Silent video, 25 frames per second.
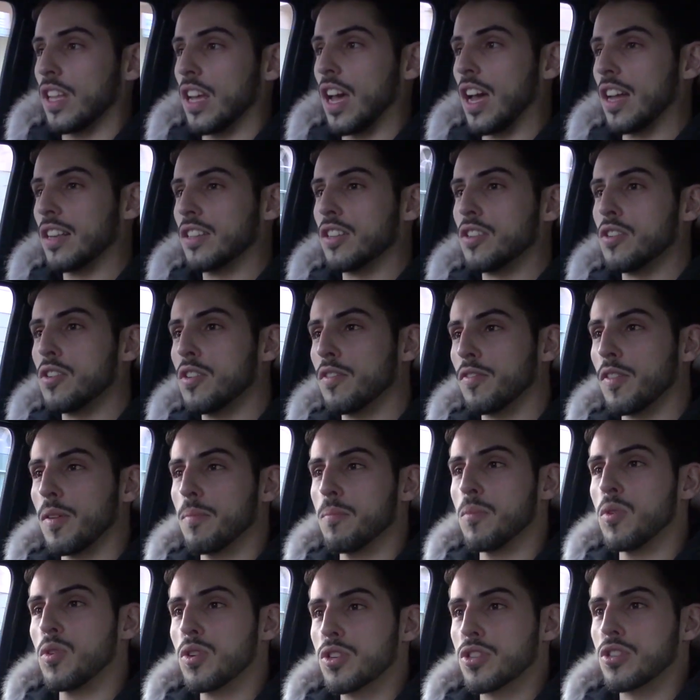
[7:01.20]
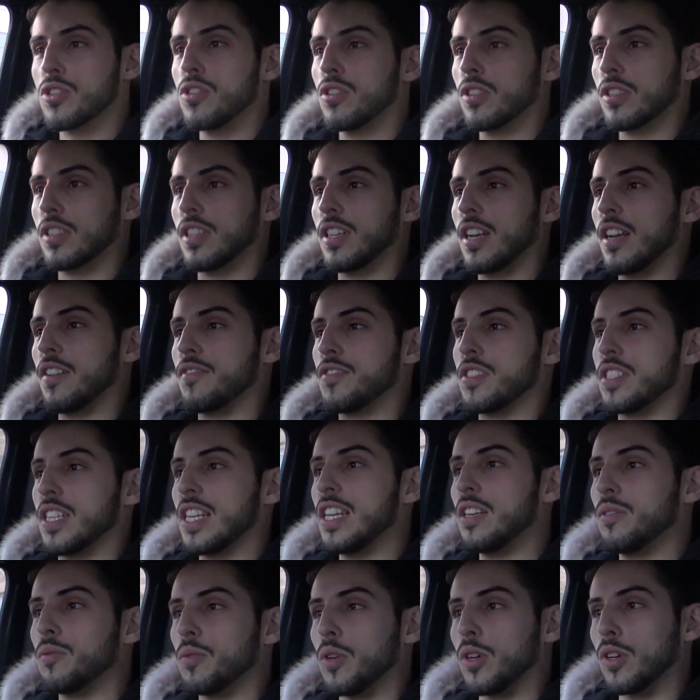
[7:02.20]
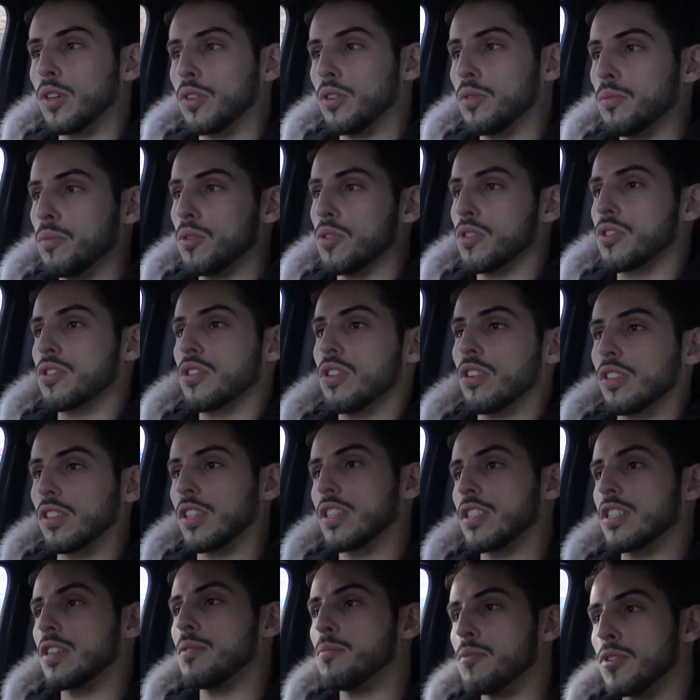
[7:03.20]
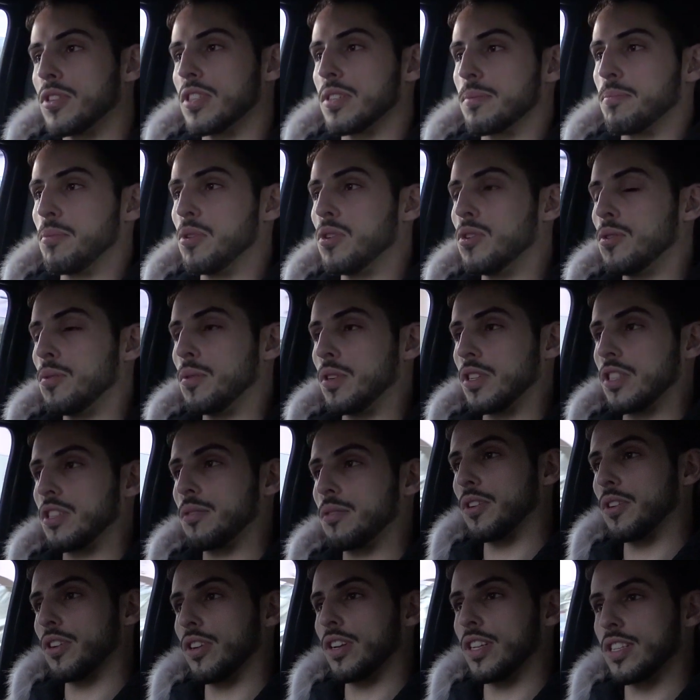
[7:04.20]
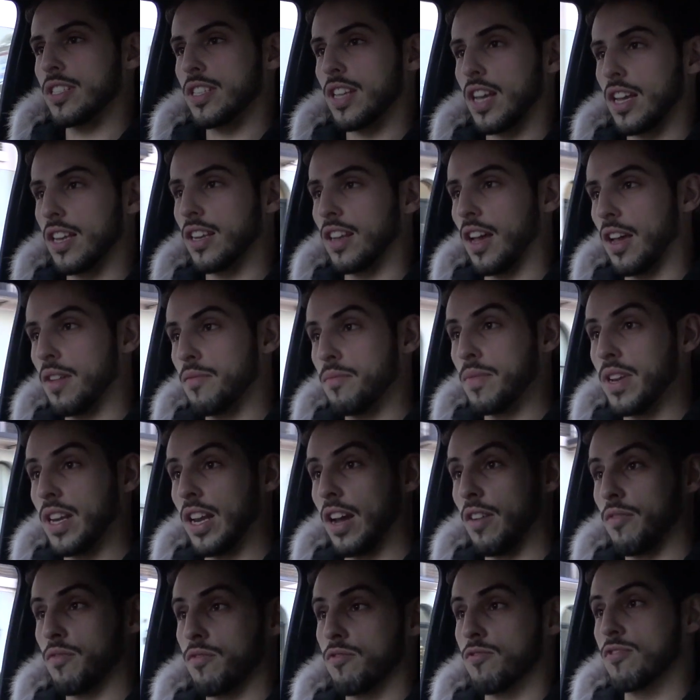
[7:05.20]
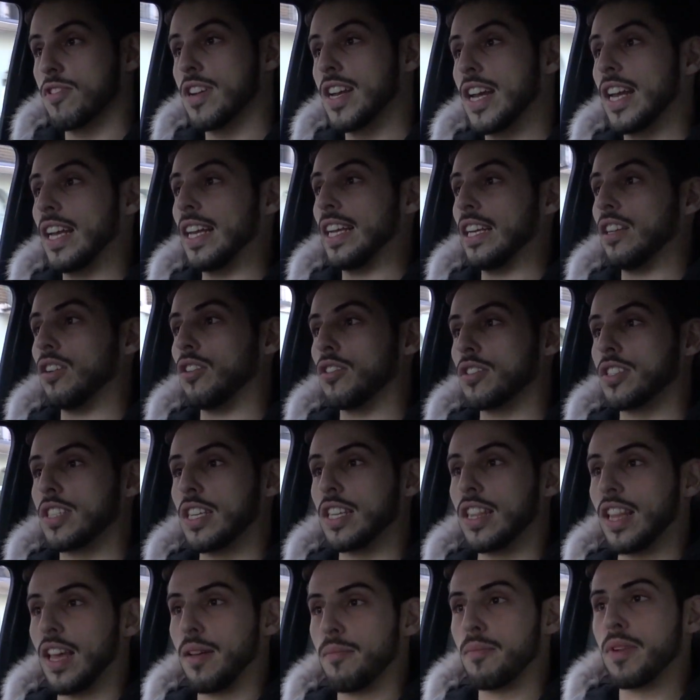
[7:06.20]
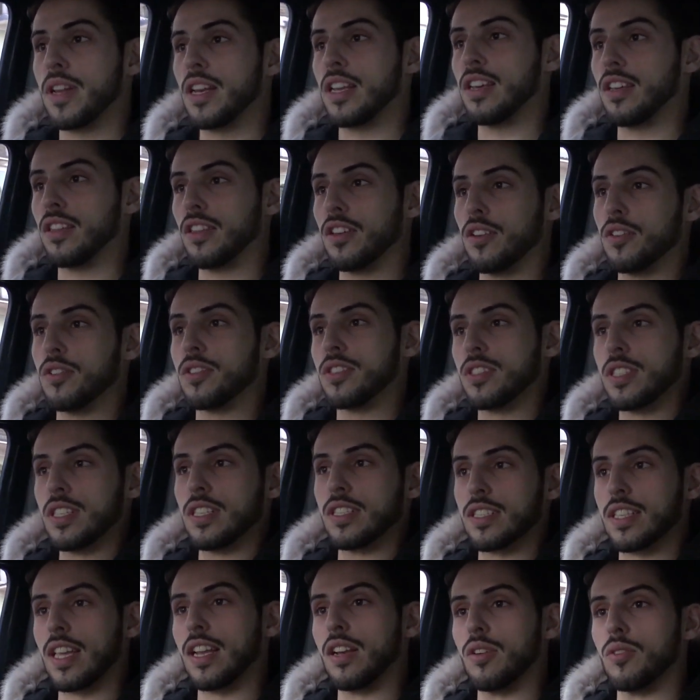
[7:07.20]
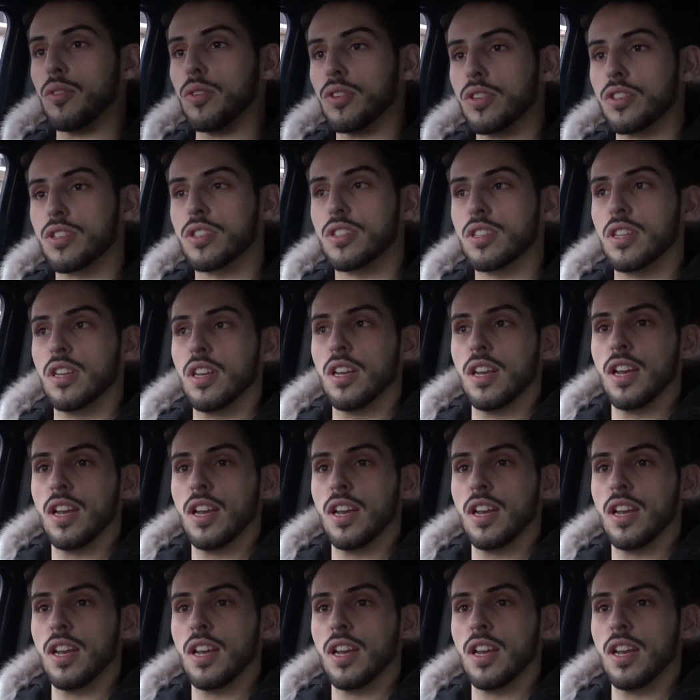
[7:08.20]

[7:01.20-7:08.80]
I don't know if I'm more shocked that I've seen one or more shocked that someone's bought one, honest. I, I mean, I've really not seen that many of those since they launched.